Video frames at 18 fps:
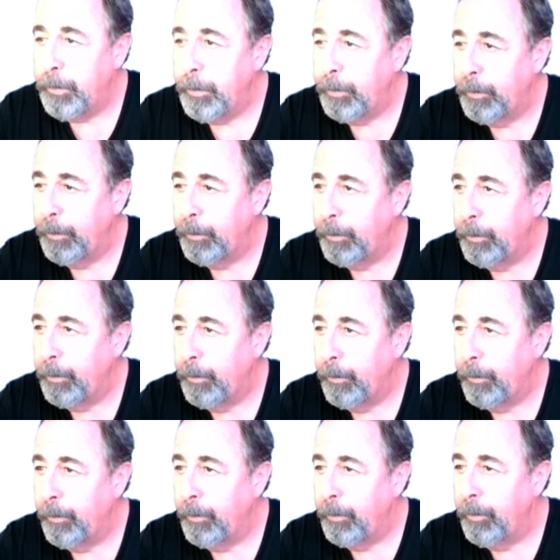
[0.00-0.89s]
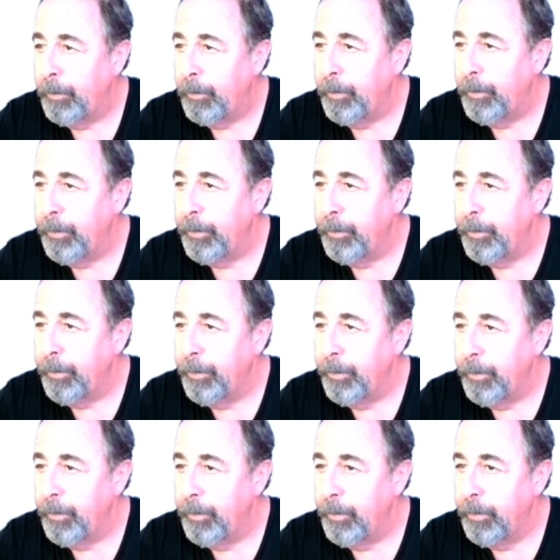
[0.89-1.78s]

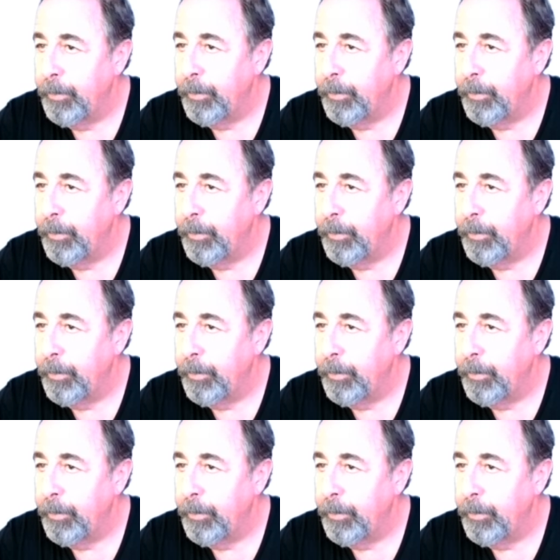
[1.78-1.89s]
(silence)